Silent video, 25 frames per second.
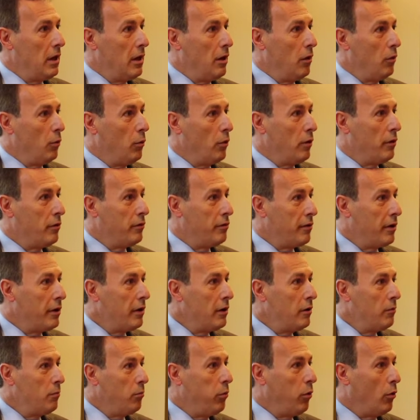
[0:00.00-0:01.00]
were
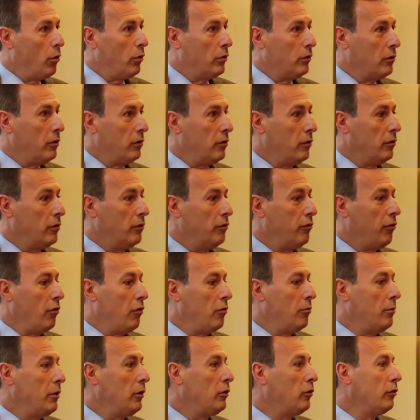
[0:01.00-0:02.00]
very important for
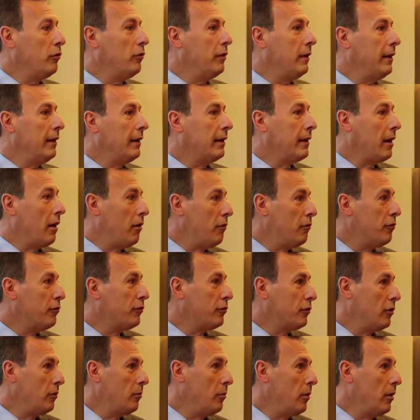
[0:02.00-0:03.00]
me to feel
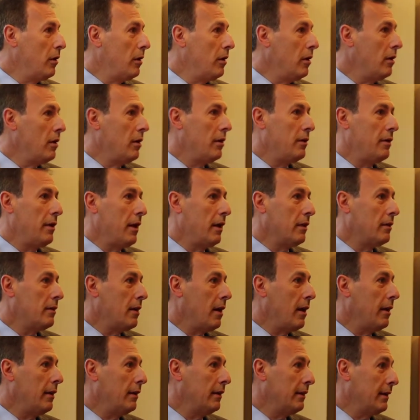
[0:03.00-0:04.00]
comfortable that
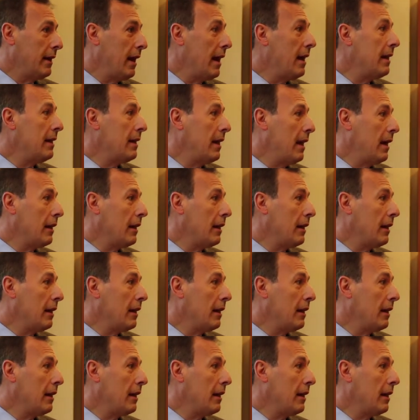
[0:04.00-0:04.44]
I can